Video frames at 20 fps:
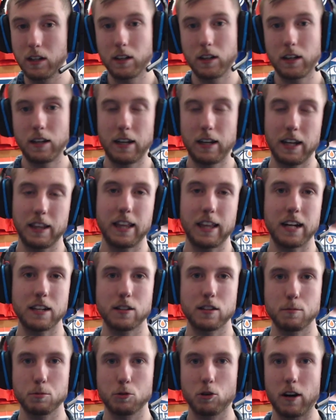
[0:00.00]
hit that
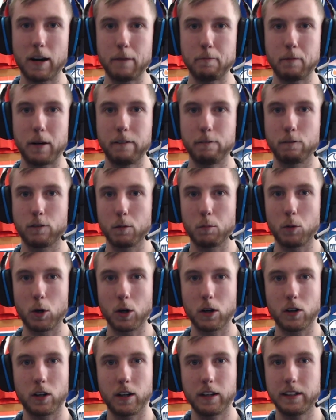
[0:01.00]
subscribe button for more
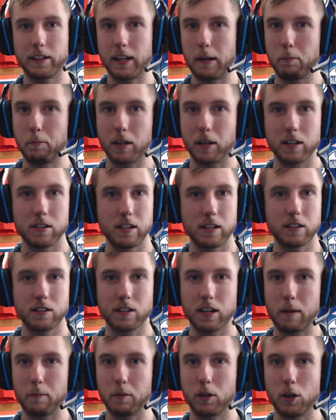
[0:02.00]
content because it's
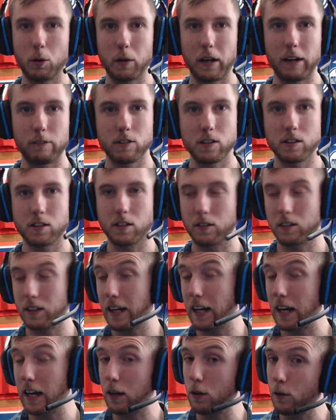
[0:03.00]
coming out every single
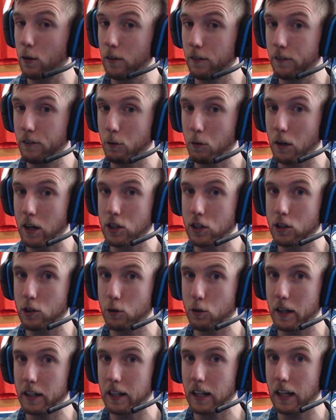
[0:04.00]
day. I don't know if you watched the
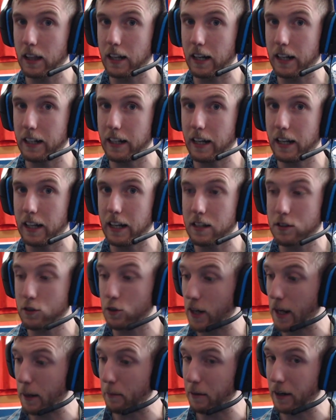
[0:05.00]
trade deadline day
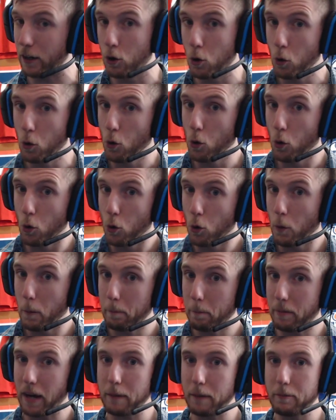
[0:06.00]
yesterday, but
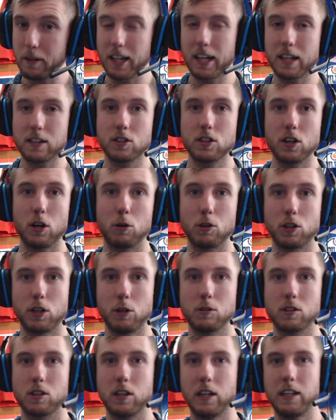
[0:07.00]
baby, let's go. She
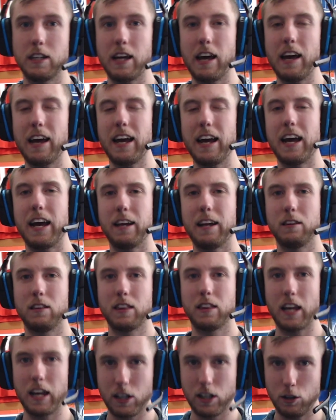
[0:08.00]
was a good day, and
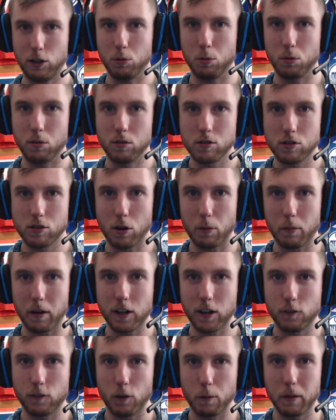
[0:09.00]
thank you so
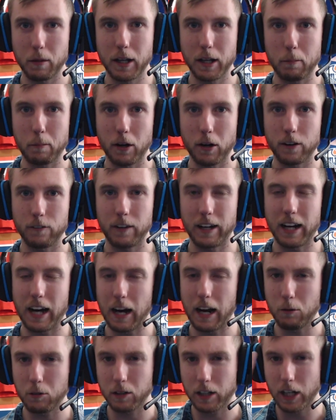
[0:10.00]
much for being a part of it.
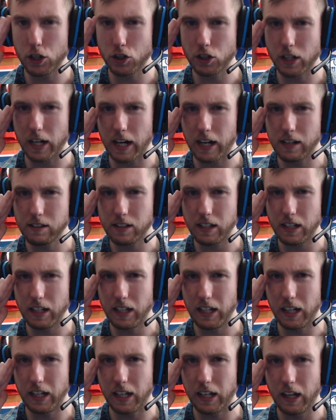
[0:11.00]
I will catch you guys
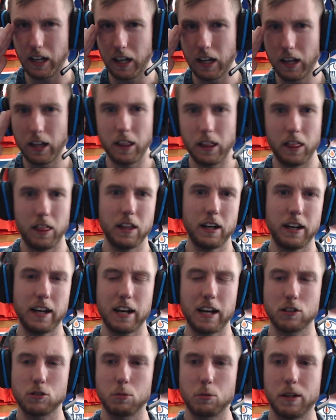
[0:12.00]
in the
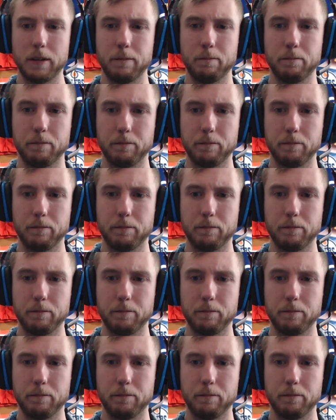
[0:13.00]
next one.